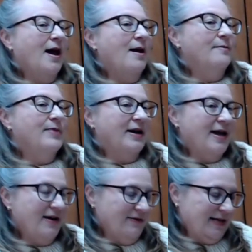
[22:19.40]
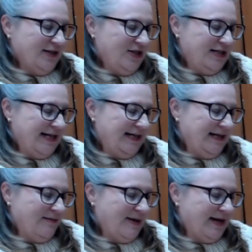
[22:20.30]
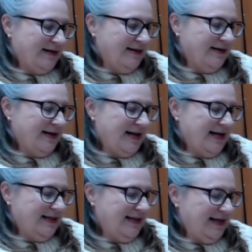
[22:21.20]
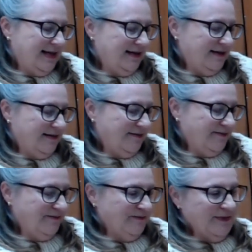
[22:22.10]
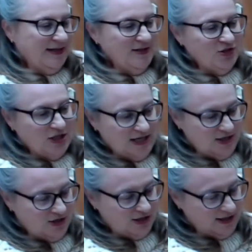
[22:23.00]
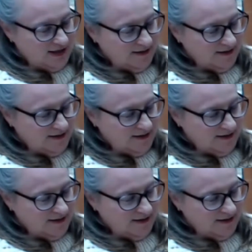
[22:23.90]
but I haven't actually taken a pattern and then changed it.